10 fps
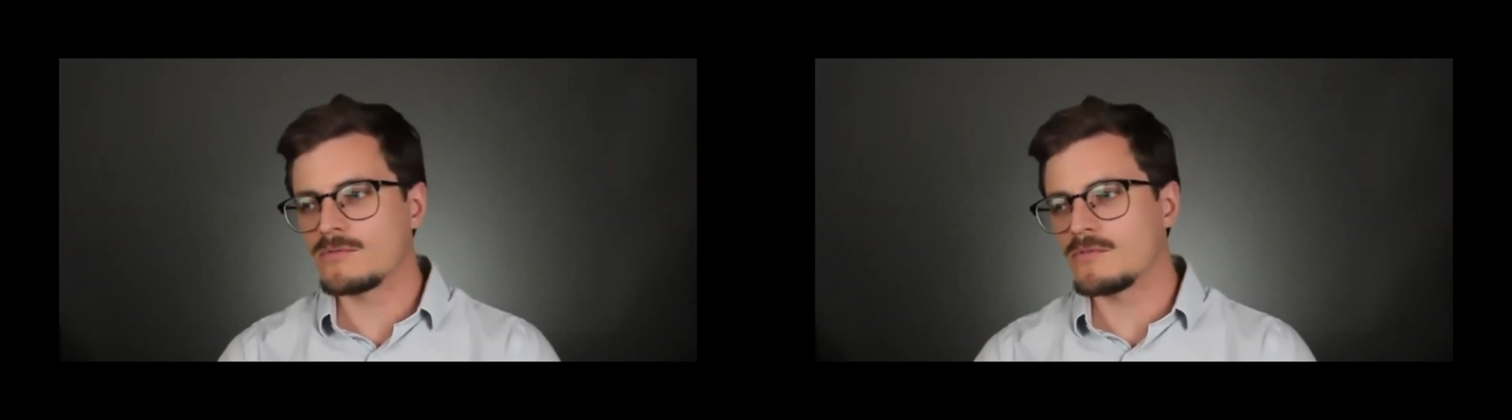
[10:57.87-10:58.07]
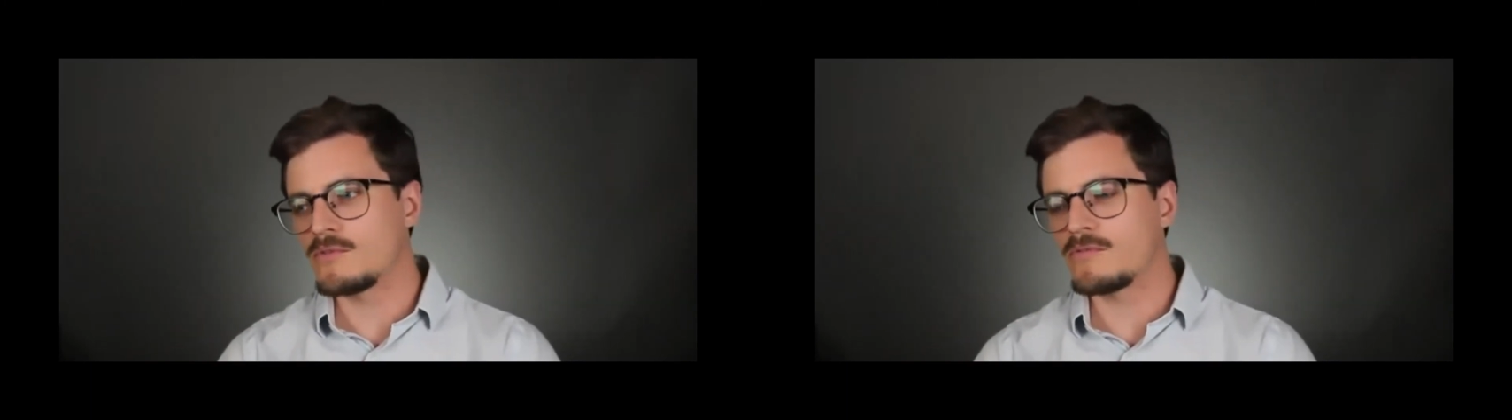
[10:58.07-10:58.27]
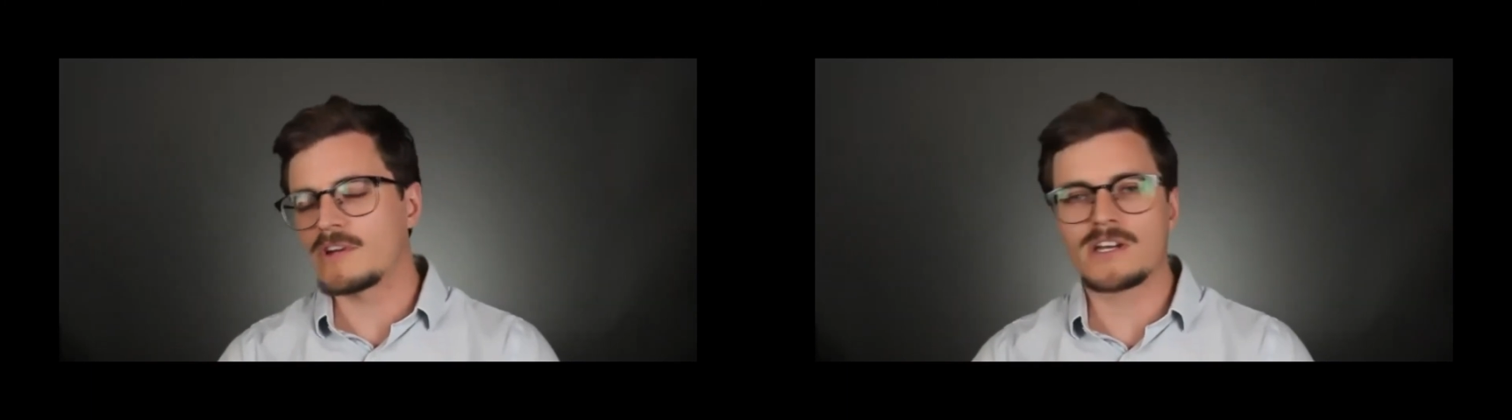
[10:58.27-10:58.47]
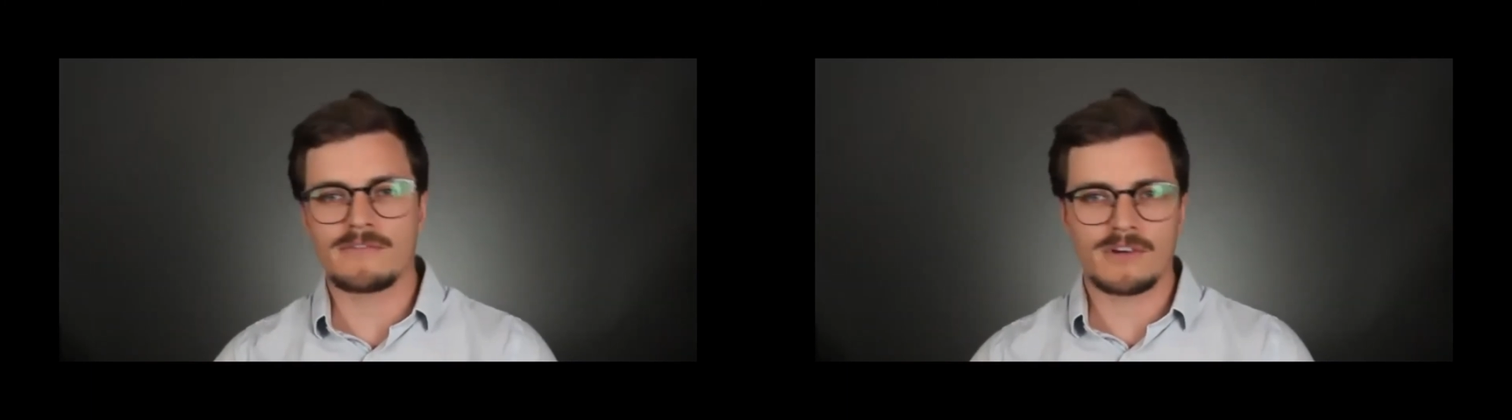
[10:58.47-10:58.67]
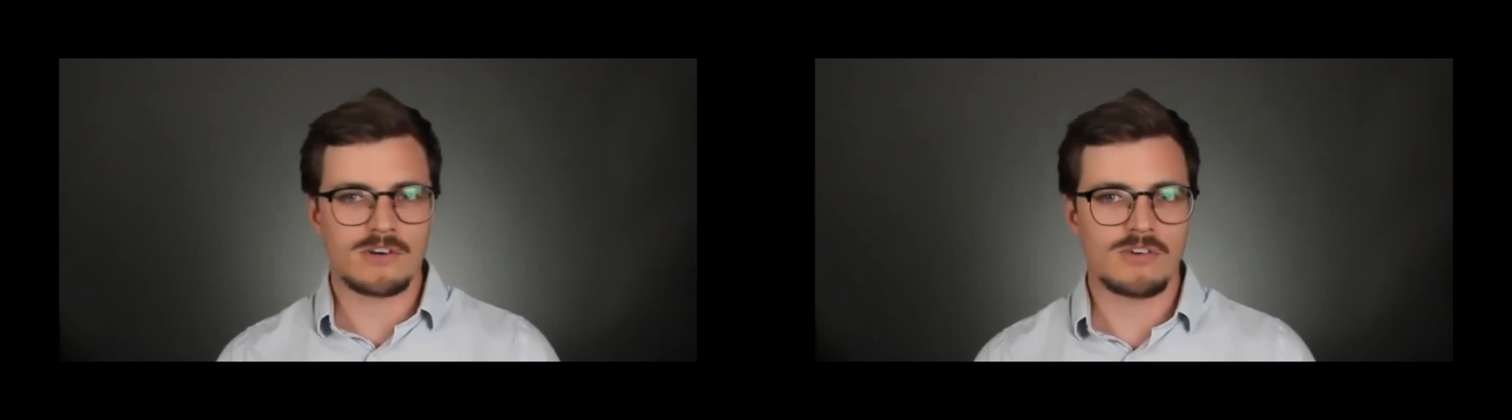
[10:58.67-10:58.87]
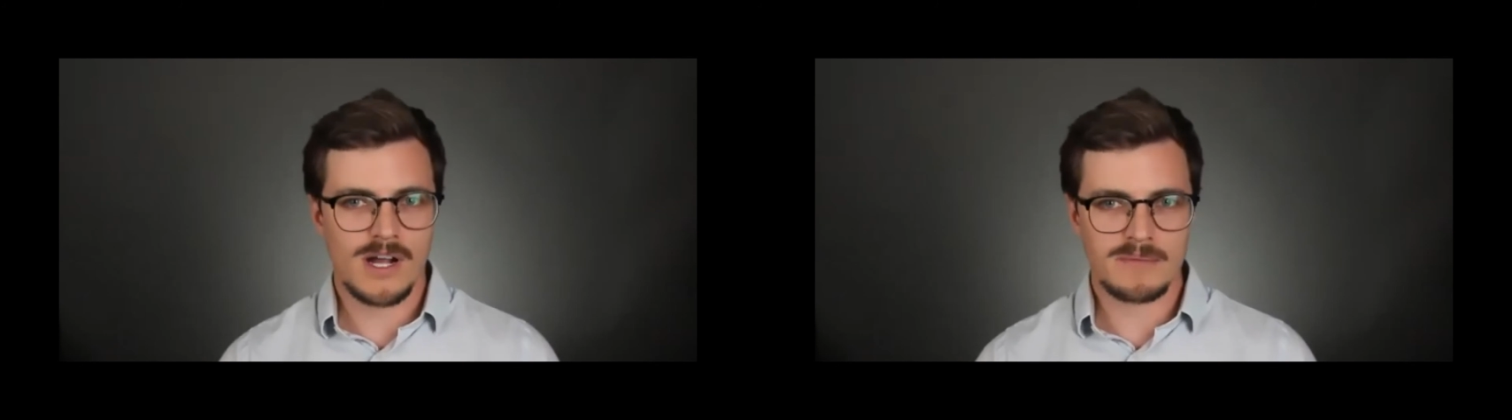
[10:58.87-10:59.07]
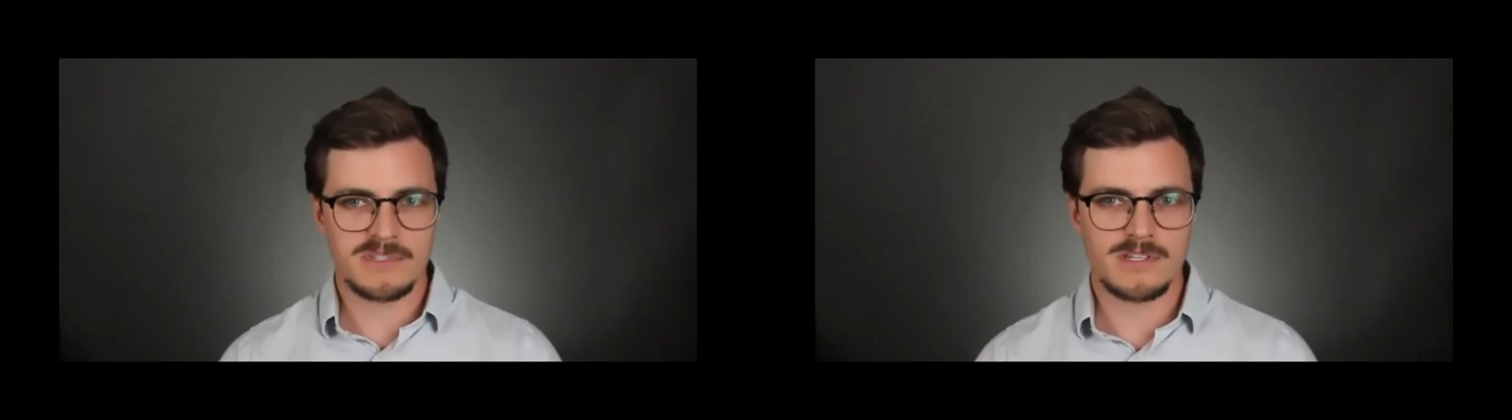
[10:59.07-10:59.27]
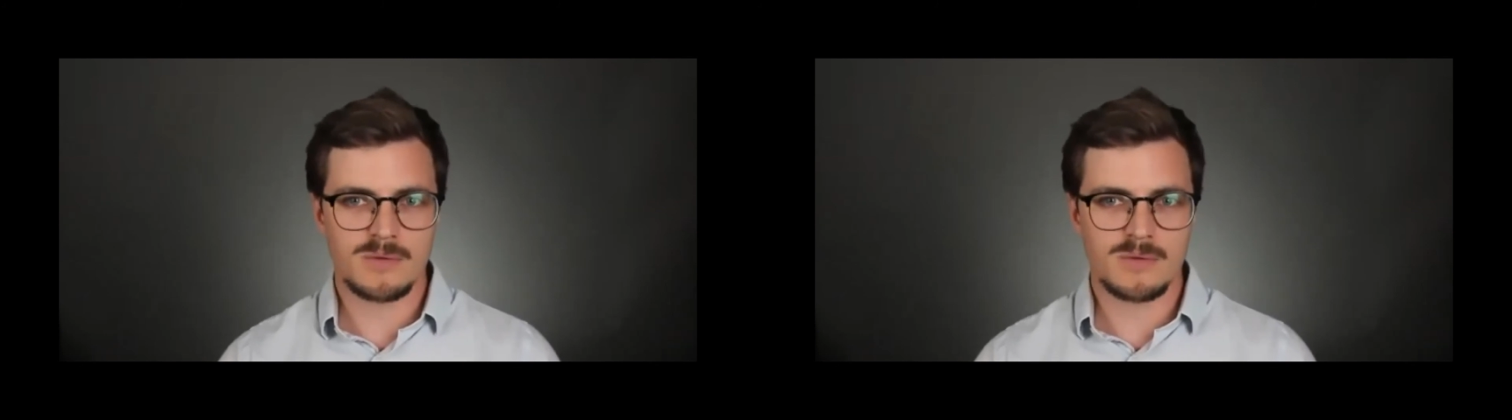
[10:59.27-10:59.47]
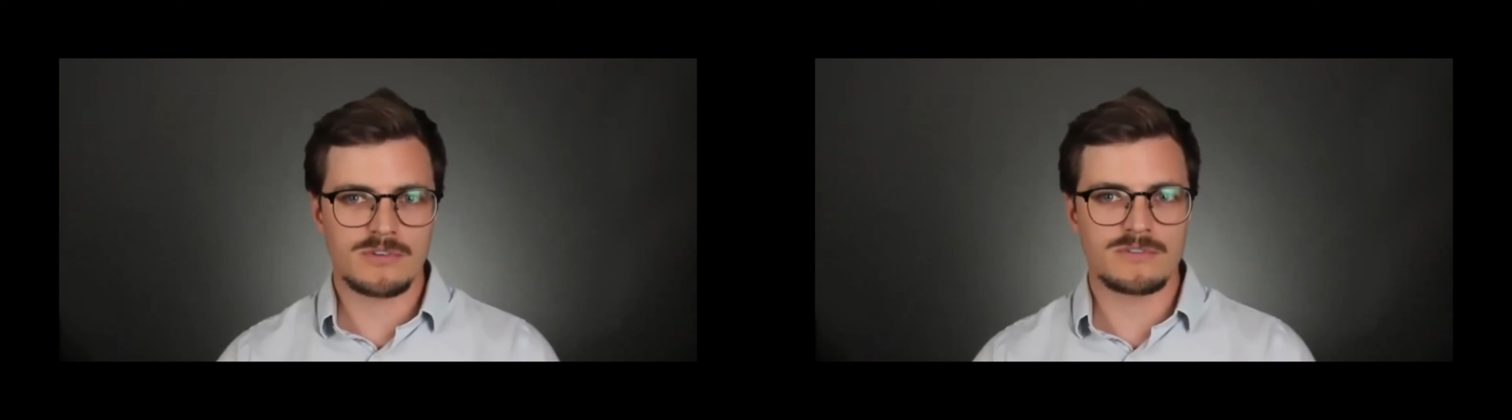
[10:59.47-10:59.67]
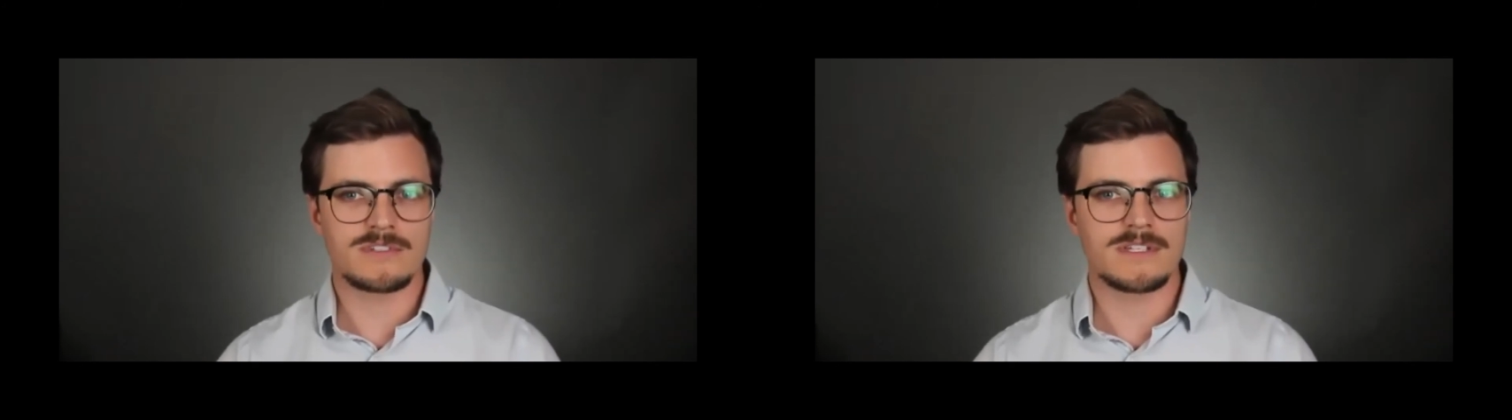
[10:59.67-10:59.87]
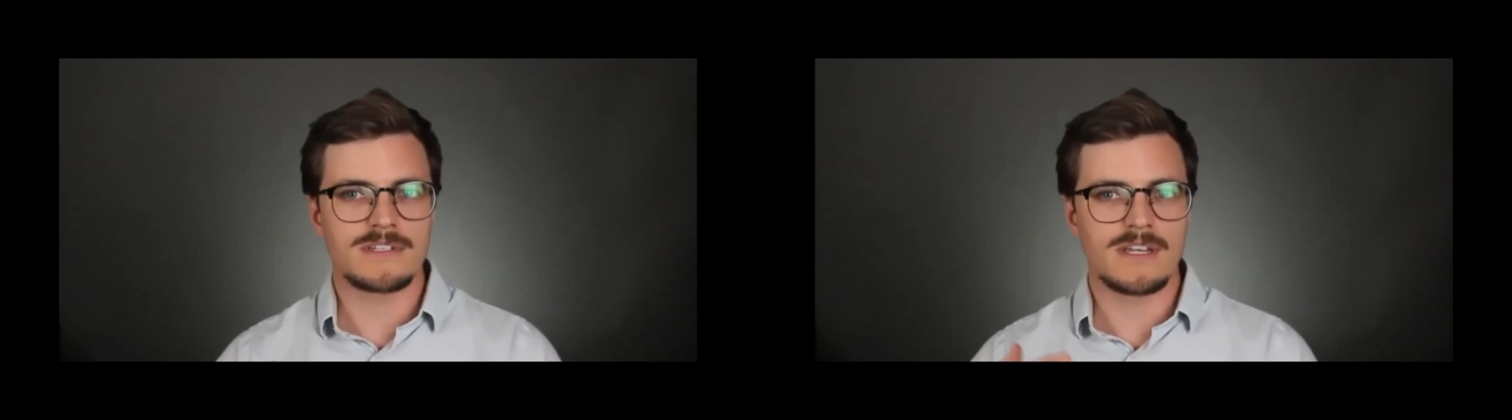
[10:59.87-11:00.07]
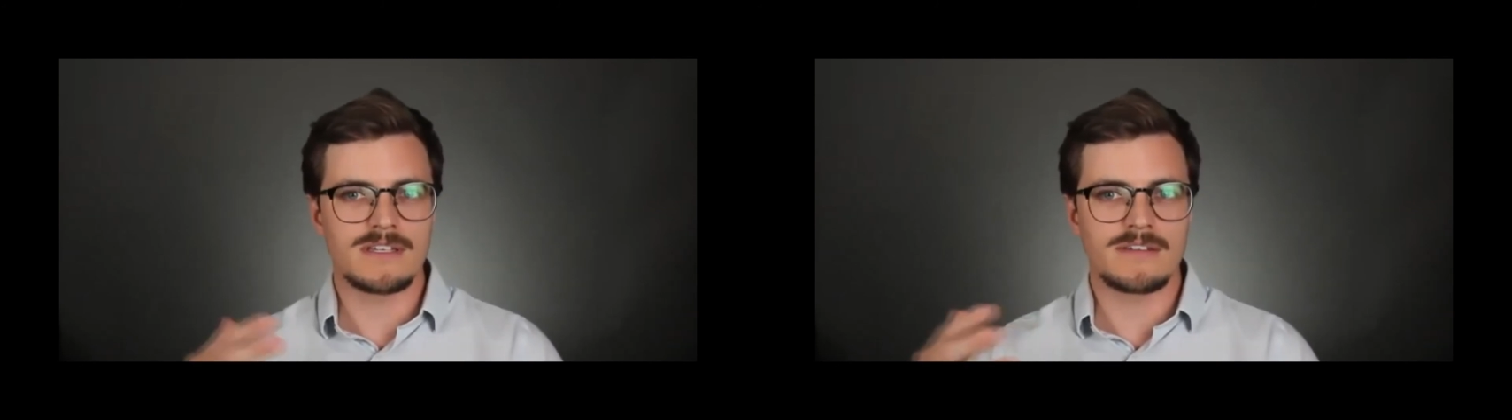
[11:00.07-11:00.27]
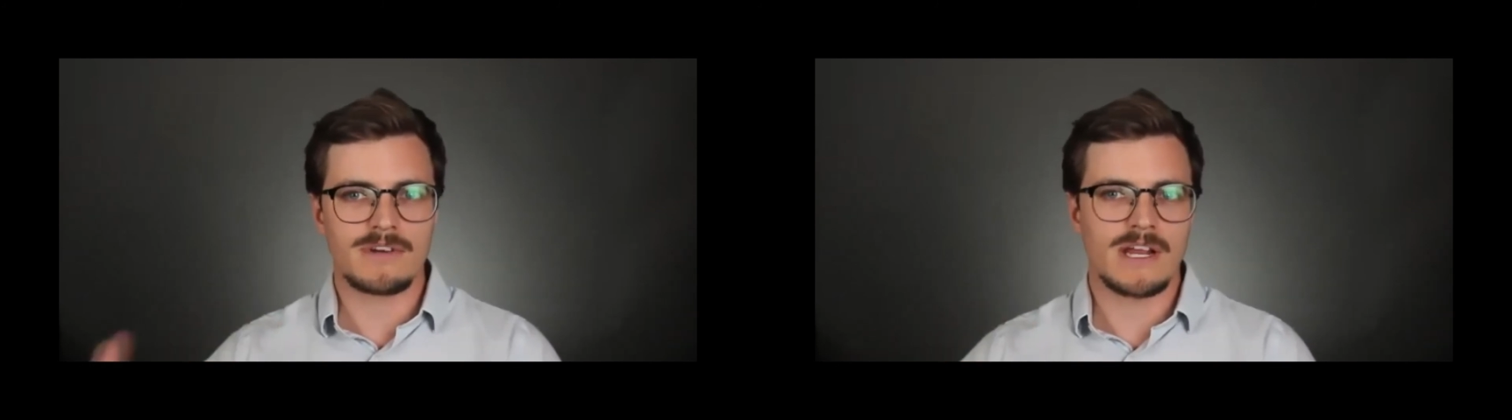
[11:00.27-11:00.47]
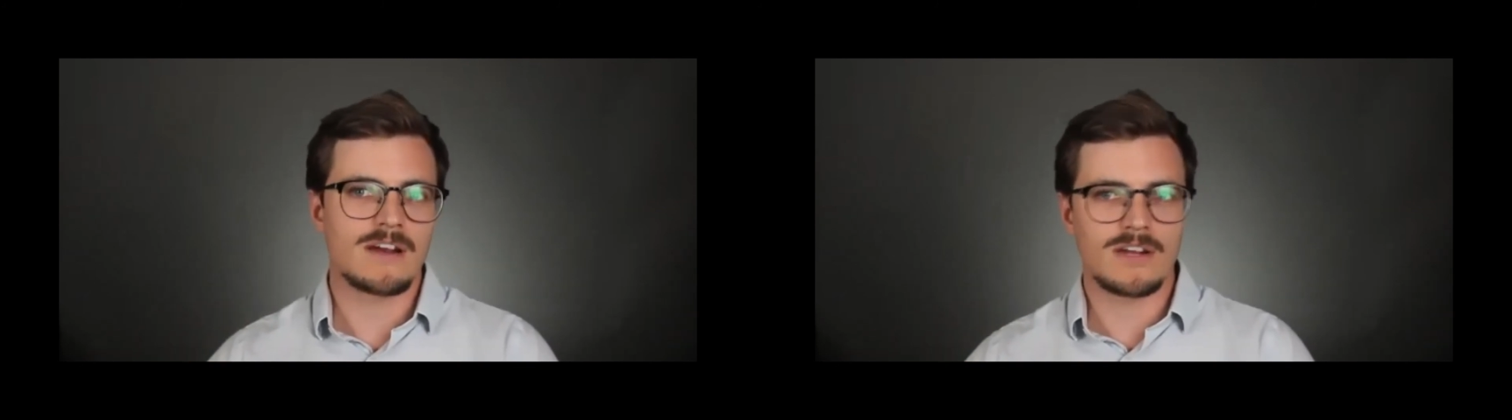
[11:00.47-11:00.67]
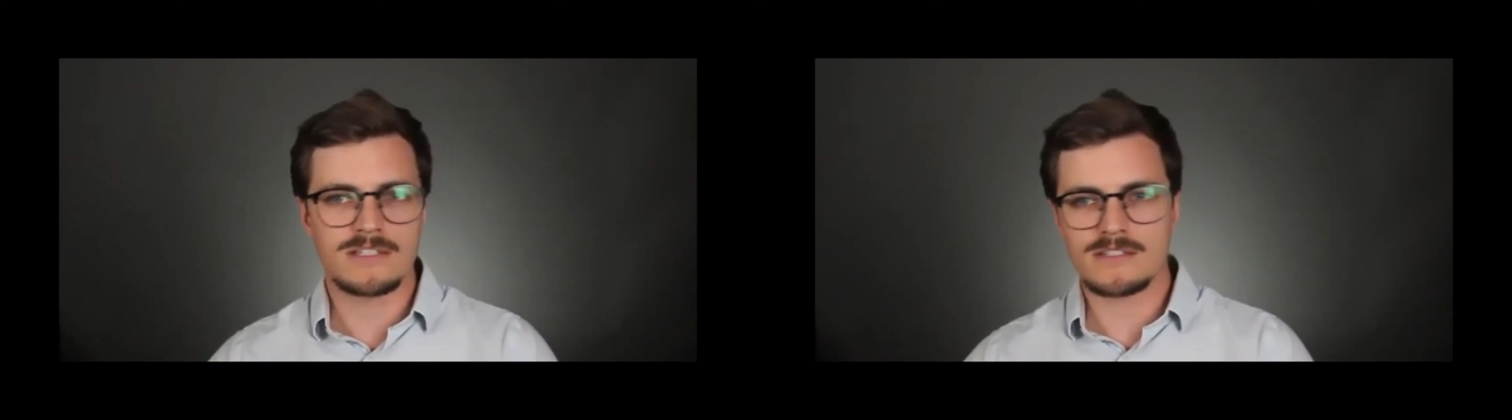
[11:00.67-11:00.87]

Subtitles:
very different crops that are produced in different areas.